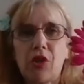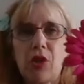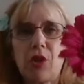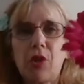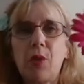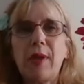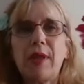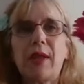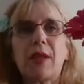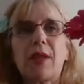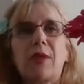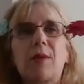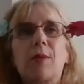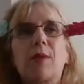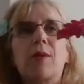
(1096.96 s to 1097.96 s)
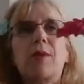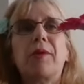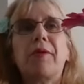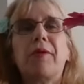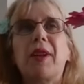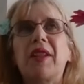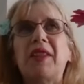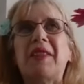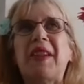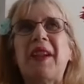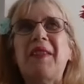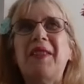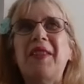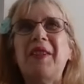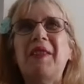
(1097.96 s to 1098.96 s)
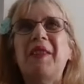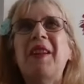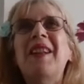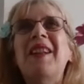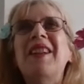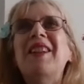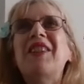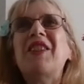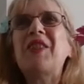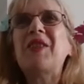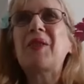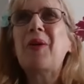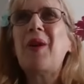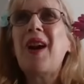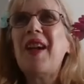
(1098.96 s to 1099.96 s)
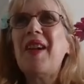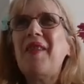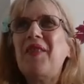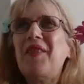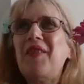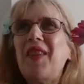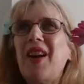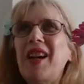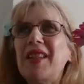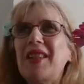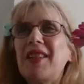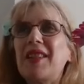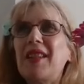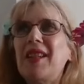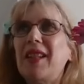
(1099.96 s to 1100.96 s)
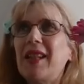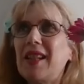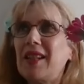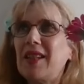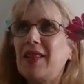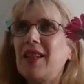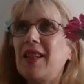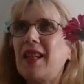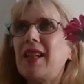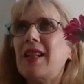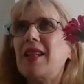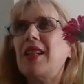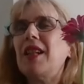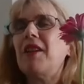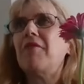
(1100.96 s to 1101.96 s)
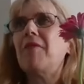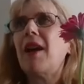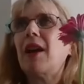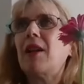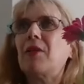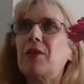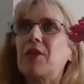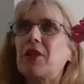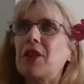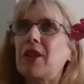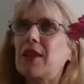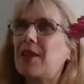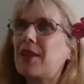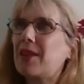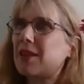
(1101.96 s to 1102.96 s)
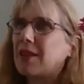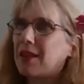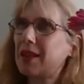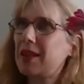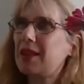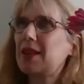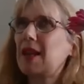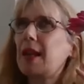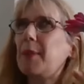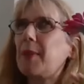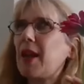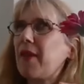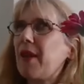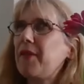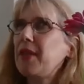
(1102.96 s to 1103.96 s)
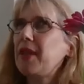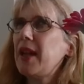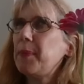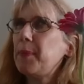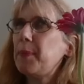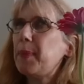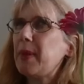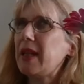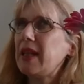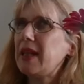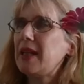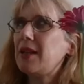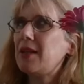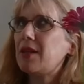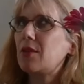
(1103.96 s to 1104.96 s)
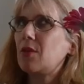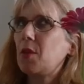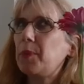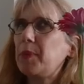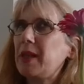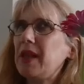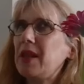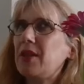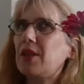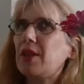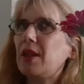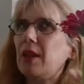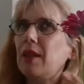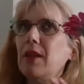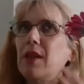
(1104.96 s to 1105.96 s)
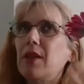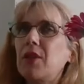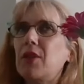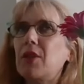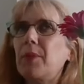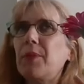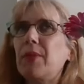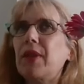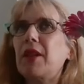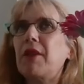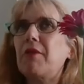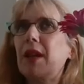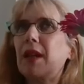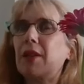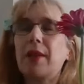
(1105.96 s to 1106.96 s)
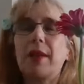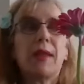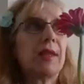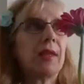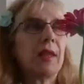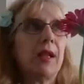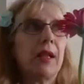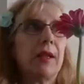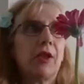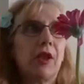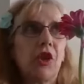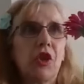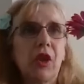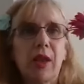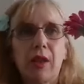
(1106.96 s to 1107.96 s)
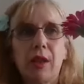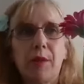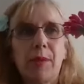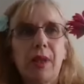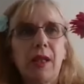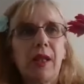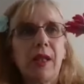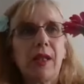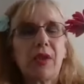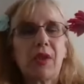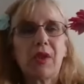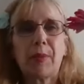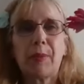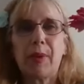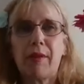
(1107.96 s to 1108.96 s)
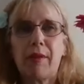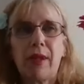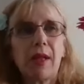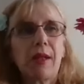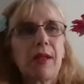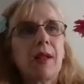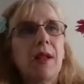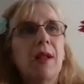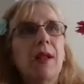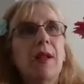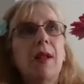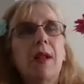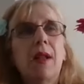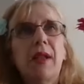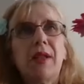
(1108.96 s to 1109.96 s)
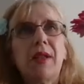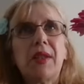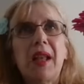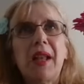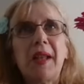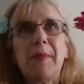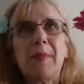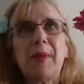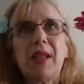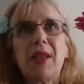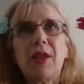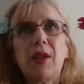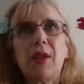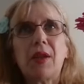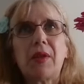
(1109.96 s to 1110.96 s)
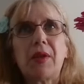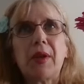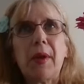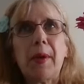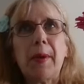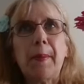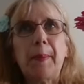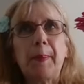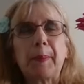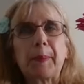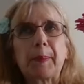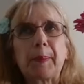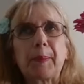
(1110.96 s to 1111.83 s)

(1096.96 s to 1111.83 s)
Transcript: and she's always had some good friends. I feel she's quite a feisty lady, the lady around. He's, he's telling me I have the name Pete or Peter, something around the, the gentleman in spirit. He's telling me that um,